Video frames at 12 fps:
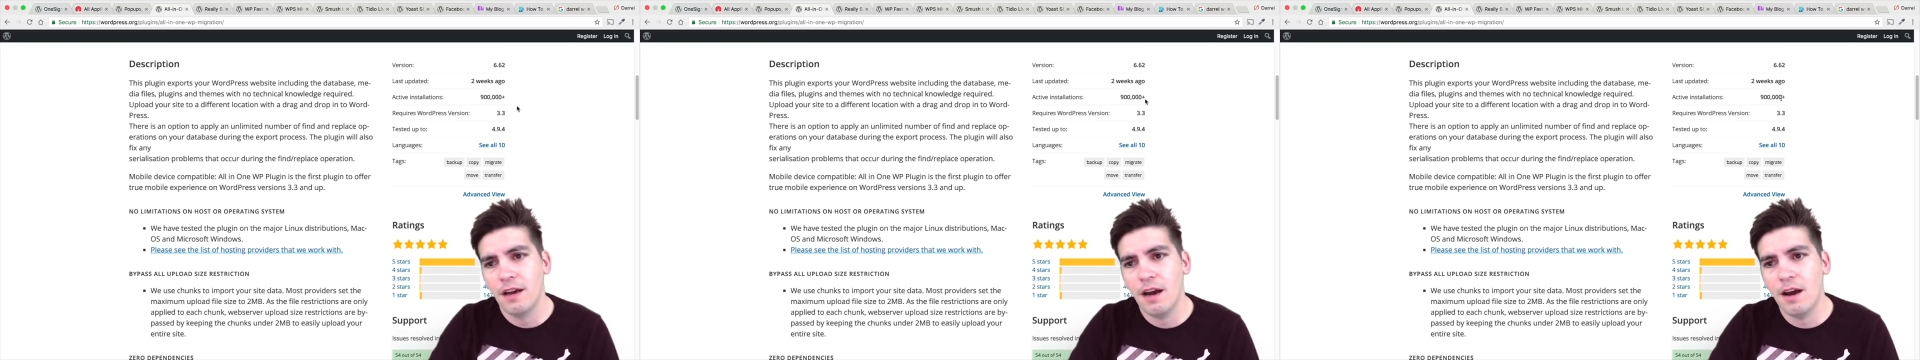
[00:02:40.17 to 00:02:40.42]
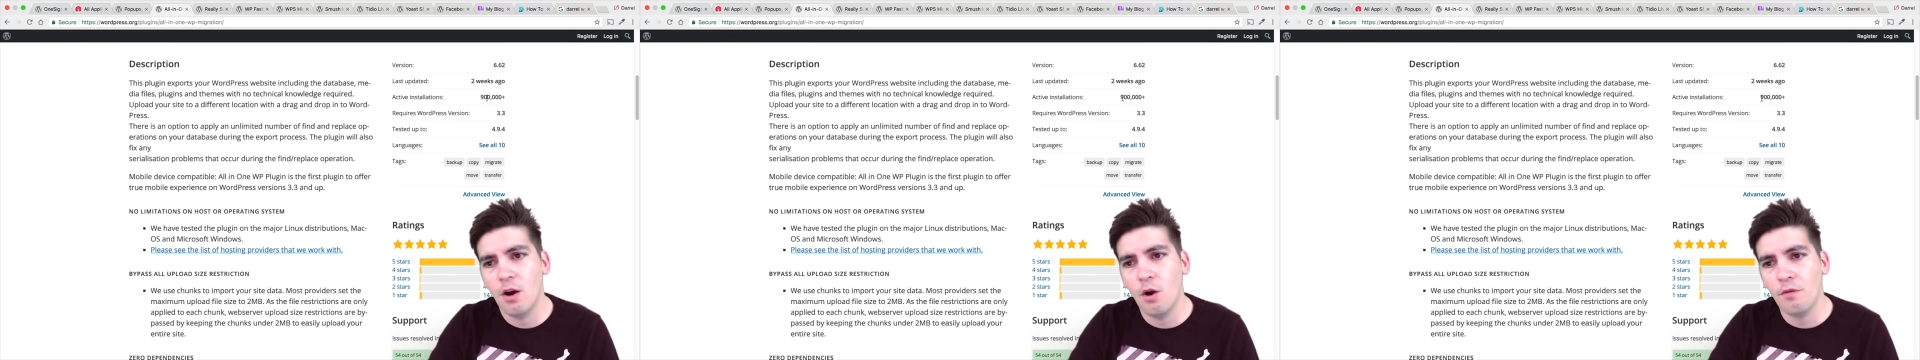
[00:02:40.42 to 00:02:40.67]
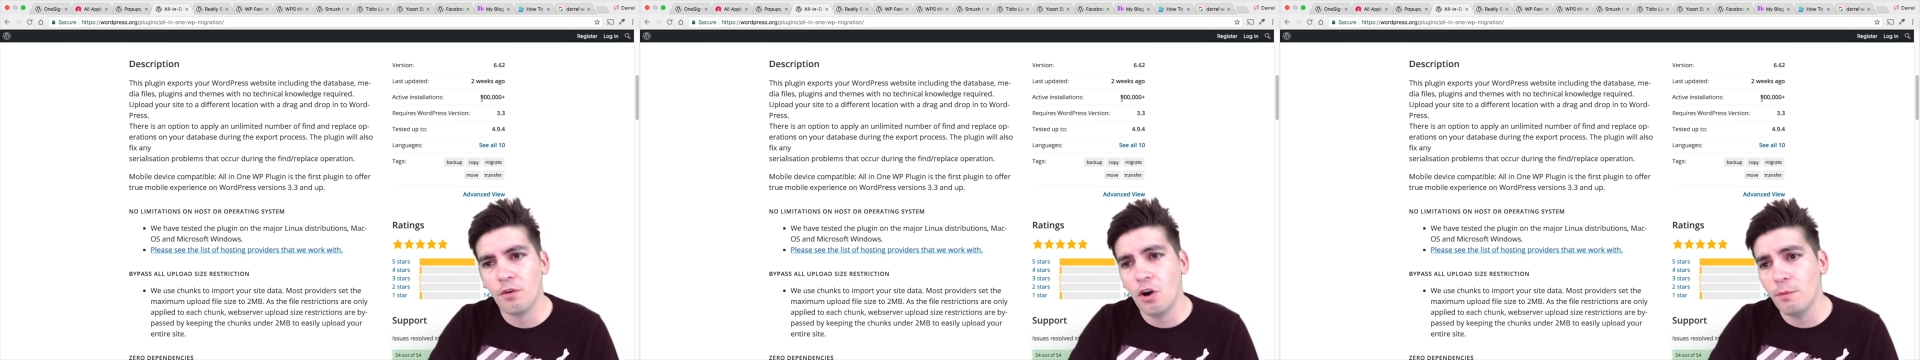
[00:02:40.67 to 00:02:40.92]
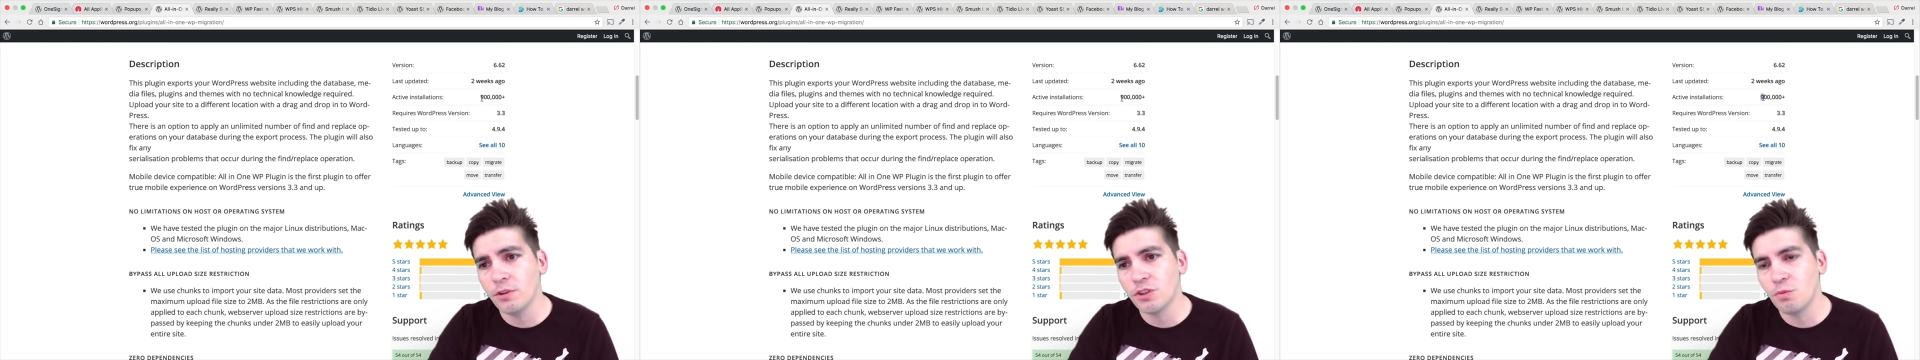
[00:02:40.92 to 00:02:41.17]
over
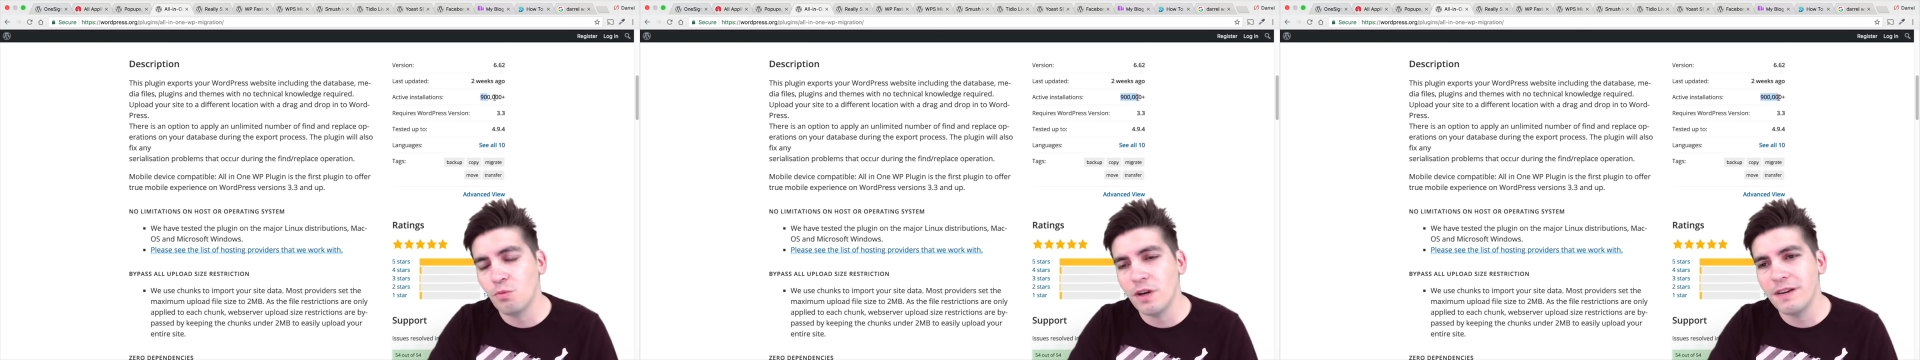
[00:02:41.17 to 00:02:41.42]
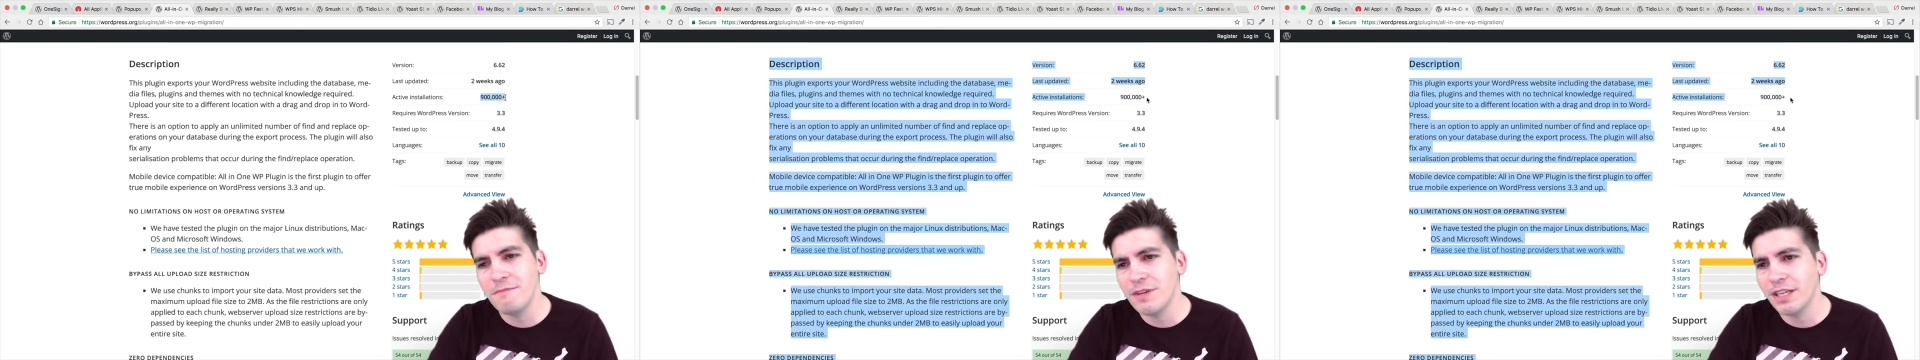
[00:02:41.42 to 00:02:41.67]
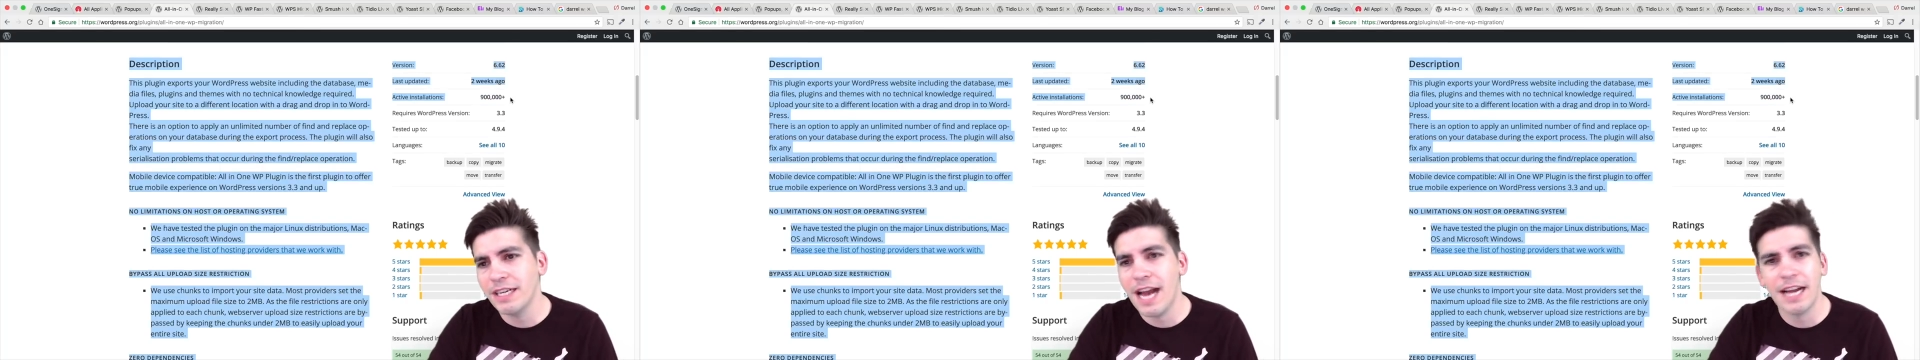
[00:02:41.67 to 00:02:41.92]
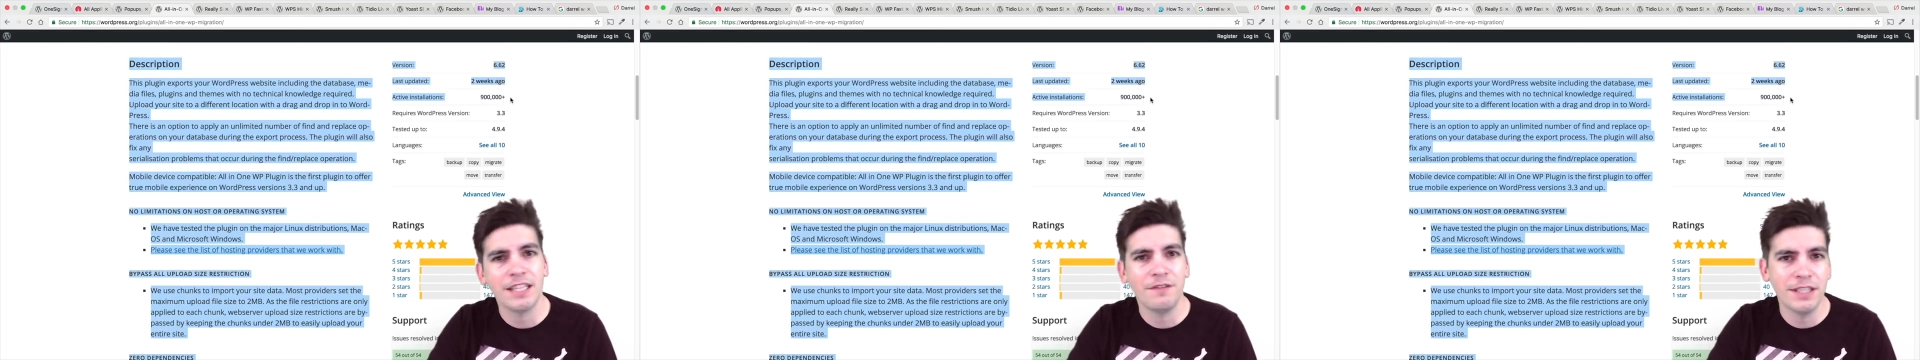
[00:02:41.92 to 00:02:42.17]
almost 1 million
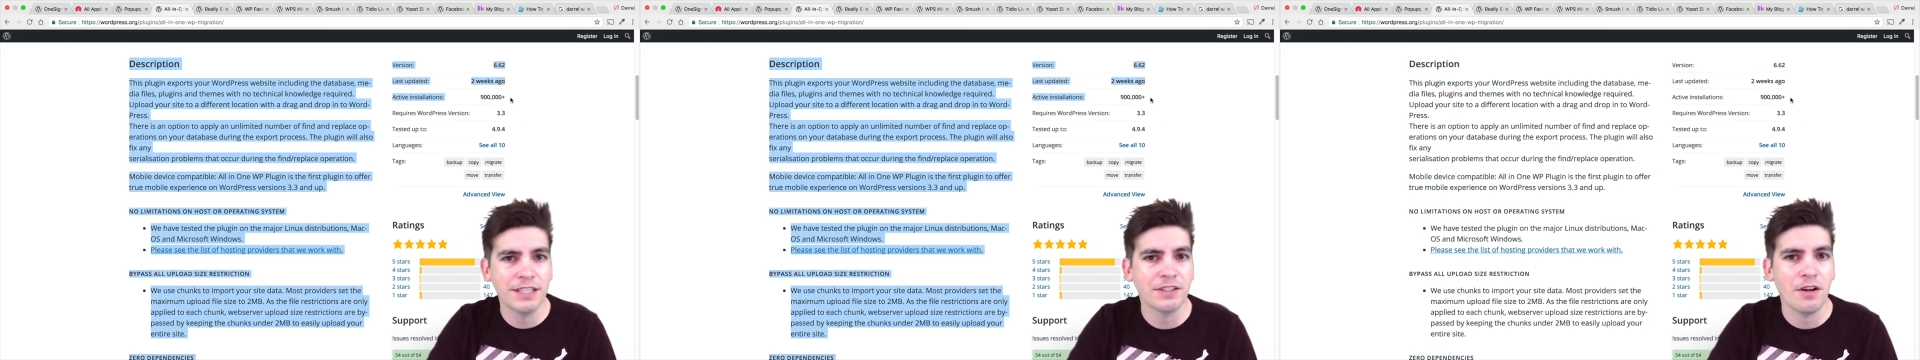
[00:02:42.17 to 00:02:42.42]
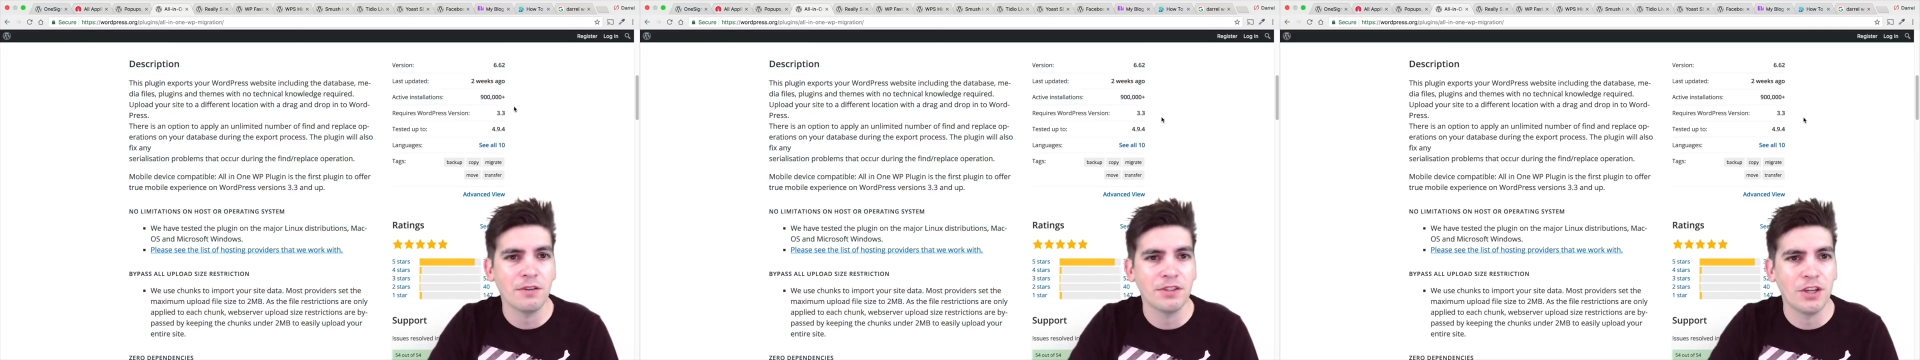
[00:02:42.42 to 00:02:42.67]
active installs.